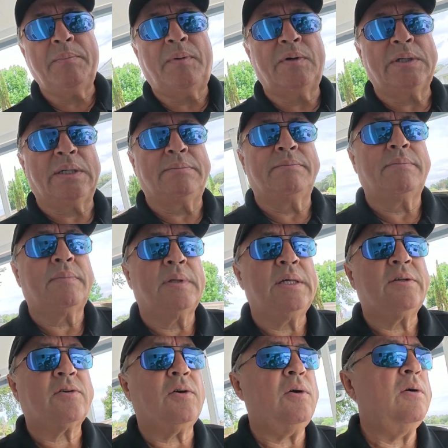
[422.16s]
important.
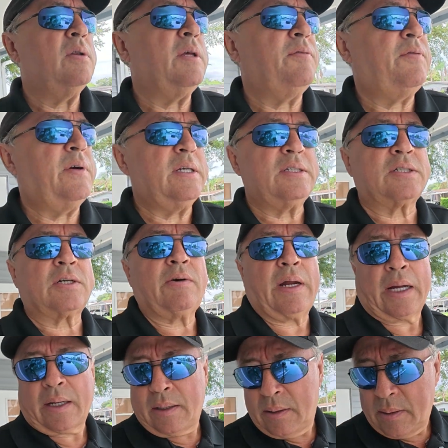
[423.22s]
It's called the first
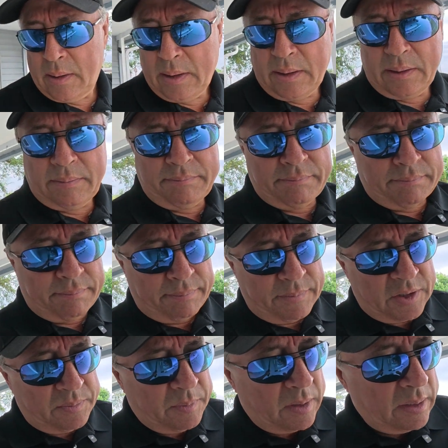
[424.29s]
crack.
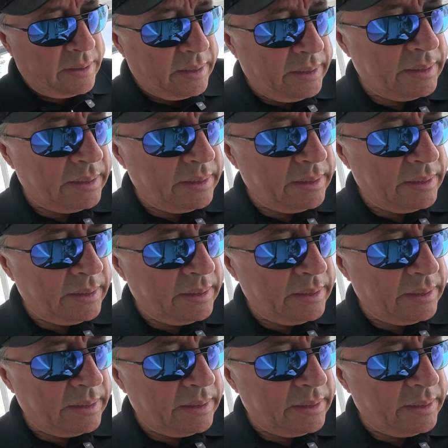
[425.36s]
It's probably